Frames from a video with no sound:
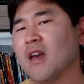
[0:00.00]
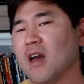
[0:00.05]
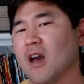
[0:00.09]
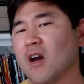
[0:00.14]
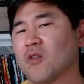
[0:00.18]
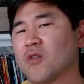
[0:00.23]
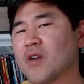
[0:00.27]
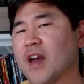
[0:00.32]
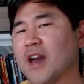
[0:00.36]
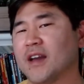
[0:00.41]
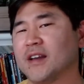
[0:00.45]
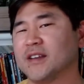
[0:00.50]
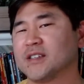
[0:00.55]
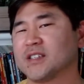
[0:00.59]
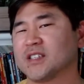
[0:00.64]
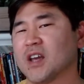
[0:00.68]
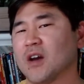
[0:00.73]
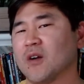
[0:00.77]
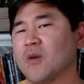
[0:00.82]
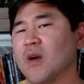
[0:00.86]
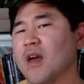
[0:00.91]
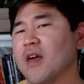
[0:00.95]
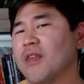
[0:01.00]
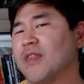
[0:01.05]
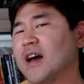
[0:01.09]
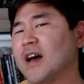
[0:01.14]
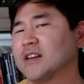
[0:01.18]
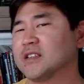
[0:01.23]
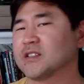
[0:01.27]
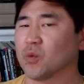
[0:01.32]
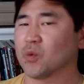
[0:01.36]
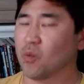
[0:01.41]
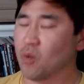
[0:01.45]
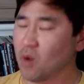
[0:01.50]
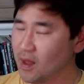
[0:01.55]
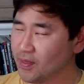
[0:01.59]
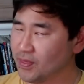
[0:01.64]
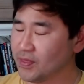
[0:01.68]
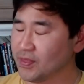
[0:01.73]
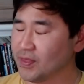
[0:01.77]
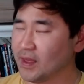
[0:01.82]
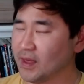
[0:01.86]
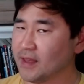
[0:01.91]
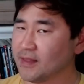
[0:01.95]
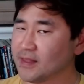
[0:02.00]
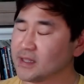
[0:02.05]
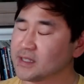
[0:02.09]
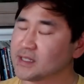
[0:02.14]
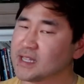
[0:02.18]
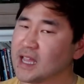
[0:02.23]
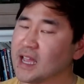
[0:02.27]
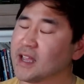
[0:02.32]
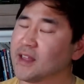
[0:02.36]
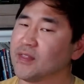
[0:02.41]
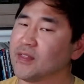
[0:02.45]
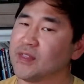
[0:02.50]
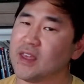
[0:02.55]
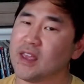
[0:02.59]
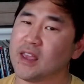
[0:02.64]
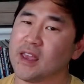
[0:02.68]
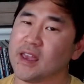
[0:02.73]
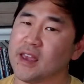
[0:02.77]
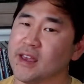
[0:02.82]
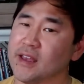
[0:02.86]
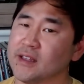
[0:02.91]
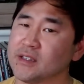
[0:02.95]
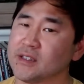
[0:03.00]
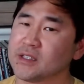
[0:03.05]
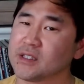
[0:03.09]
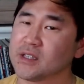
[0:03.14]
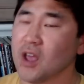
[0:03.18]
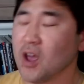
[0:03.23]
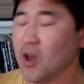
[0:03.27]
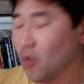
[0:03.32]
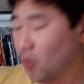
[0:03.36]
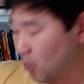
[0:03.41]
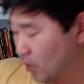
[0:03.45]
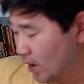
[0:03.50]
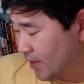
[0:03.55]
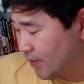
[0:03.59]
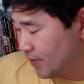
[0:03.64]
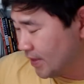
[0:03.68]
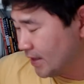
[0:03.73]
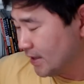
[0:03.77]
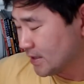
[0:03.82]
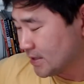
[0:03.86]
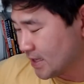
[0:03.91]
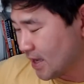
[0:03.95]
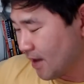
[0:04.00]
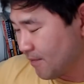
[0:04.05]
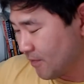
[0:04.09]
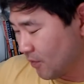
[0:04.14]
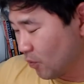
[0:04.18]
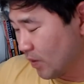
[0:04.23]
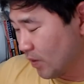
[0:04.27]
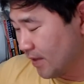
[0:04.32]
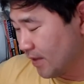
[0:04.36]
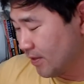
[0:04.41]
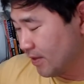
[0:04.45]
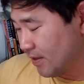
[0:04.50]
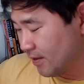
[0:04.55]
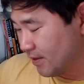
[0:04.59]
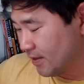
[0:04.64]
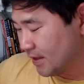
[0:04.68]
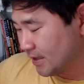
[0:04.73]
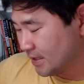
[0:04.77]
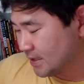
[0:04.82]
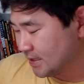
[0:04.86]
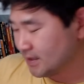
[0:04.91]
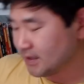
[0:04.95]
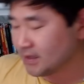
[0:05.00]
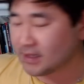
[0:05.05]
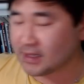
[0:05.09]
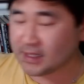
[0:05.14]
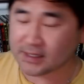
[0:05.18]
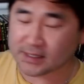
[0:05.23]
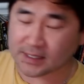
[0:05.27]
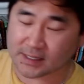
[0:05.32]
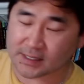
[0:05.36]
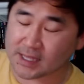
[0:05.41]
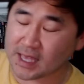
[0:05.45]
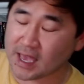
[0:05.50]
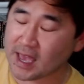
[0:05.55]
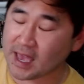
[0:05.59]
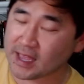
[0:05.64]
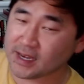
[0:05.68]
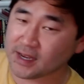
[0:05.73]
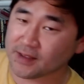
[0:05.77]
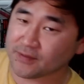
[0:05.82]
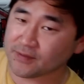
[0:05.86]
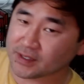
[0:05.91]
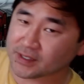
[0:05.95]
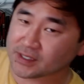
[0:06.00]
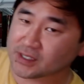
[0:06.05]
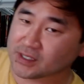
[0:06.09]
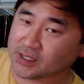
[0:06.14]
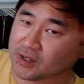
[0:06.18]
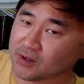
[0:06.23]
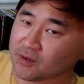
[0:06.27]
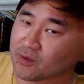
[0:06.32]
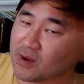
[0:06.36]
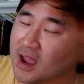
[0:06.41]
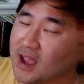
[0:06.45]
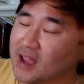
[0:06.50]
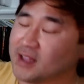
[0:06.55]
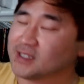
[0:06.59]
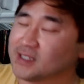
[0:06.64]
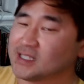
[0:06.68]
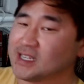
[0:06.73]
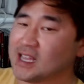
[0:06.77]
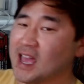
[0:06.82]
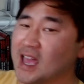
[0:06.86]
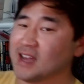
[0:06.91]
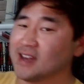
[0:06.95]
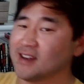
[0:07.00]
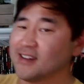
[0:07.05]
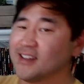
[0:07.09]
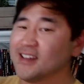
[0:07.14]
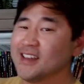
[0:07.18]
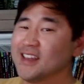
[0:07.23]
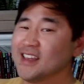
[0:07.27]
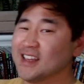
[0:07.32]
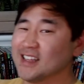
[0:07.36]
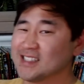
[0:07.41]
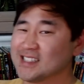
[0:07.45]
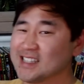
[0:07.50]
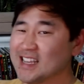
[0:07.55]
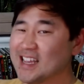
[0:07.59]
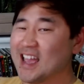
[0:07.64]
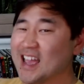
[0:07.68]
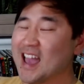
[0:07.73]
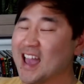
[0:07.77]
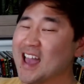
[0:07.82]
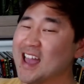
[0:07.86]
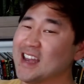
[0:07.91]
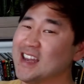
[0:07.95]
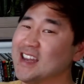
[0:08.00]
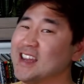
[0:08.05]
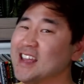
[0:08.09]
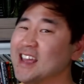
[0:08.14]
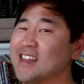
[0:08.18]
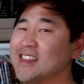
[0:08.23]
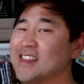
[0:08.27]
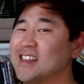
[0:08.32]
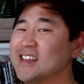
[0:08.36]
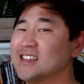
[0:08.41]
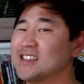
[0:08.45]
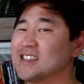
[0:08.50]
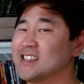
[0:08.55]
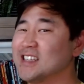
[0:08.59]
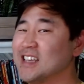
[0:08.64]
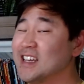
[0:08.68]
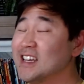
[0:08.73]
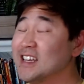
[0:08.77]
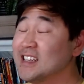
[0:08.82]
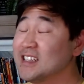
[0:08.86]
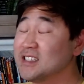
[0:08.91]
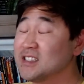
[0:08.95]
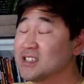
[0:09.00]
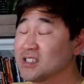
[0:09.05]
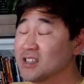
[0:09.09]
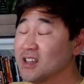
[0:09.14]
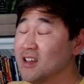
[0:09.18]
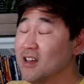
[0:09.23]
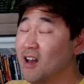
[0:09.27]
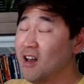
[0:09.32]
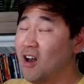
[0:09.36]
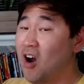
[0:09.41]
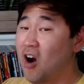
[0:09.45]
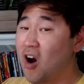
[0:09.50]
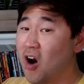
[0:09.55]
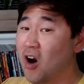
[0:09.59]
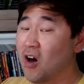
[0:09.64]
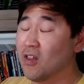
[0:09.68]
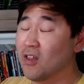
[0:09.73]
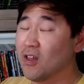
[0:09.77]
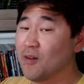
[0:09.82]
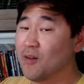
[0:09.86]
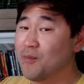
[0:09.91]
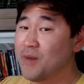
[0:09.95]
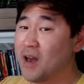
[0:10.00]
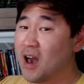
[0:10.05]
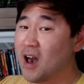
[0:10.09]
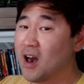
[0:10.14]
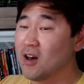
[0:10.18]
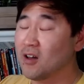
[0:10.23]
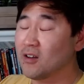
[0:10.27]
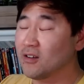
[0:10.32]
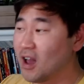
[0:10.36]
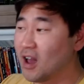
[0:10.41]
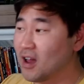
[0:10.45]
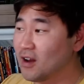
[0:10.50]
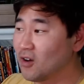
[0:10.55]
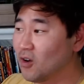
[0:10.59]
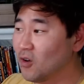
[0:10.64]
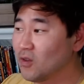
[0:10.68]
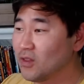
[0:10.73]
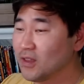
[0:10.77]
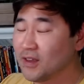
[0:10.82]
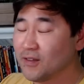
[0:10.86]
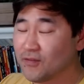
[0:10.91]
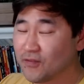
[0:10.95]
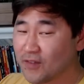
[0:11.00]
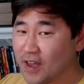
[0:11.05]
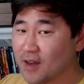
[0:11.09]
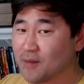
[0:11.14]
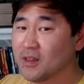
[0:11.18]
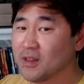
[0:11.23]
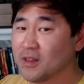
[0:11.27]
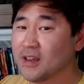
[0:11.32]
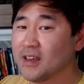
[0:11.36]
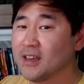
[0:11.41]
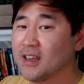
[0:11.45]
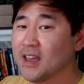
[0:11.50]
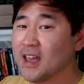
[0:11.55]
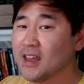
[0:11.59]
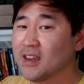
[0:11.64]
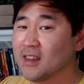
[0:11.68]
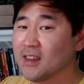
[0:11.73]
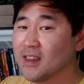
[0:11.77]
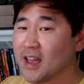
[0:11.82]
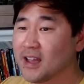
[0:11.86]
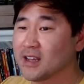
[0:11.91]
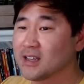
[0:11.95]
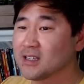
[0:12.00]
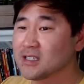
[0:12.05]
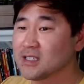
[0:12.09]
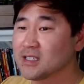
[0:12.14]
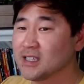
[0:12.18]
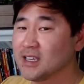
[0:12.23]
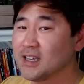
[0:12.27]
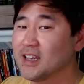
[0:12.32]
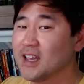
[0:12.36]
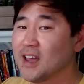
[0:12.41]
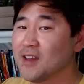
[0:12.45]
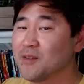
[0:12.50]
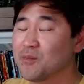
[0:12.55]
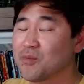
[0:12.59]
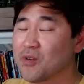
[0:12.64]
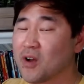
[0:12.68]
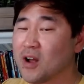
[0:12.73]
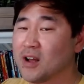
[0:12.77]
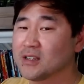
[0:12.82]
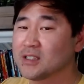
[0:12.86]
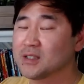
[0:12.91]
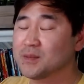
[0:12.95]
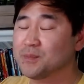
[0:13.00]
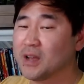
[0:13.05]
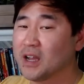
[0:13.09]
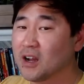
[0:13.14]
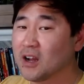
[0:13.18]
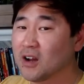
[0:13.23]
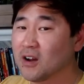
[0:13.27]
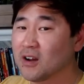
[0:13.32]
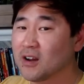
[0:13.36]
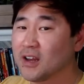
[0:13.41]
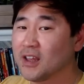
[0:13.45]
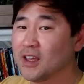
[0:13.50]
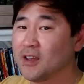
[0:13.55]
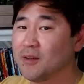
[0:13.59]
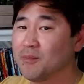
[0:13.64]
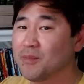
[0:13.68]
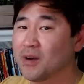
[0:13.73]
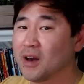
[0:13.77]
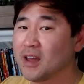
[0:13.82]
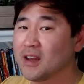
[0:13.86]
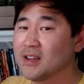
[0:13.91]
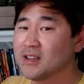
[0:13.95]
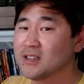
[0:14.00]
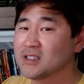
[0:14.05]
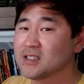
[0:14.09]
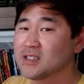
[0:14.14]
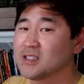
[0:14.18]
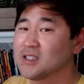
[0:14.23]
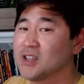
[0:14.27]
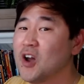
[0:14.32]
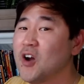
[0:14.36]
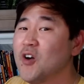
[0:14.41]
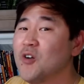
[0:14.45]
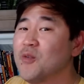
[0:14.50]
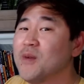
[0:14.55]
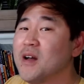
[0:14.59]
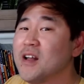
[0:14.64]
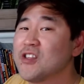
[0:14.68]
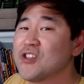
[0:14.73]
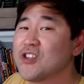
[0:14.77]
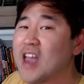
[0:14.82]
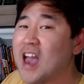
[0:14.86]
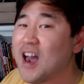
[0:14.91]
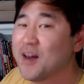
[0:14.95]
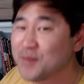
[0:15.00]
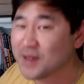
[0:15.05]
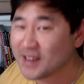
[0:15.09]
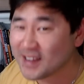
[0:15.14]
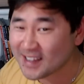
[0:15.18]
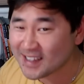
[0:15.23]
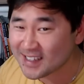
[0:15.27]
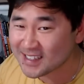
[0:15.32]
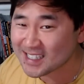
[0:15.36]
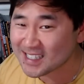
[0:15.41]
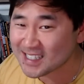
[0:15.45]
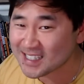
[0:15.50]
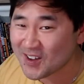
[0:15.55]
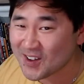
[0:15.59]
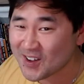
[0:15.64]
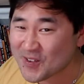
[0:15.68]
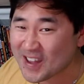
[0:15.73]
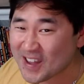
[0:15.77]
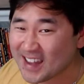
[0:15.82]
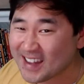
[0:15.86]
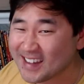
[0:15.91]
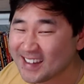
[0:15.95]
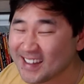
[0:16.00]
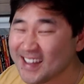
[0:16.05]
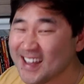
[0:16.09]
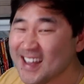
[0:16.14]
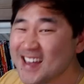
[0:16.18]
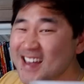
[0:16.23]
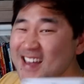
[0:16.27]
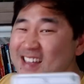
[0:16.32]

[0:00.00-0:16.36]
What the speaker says: Okay. So that's one thing. The second thing is with this, this is the end of the suit, right? 10 is the end. And this is all about not only family and legacy and prosperity, but it's so much happiness. Okay.